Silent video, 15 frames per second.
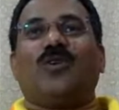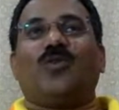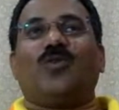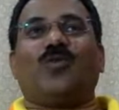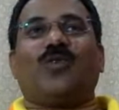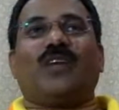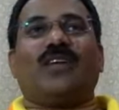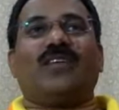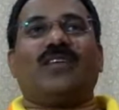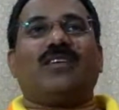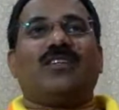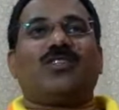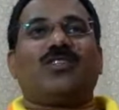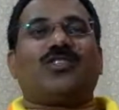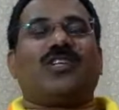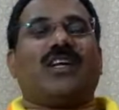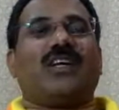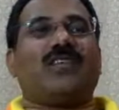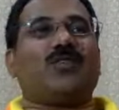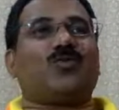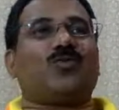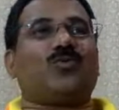you can share
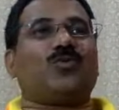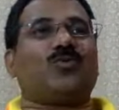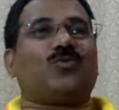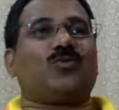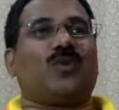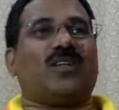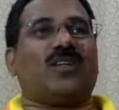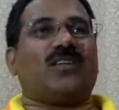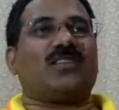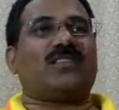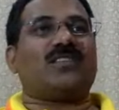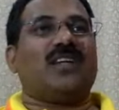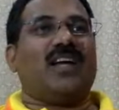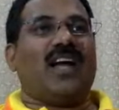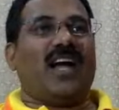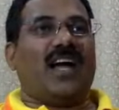the truth to others,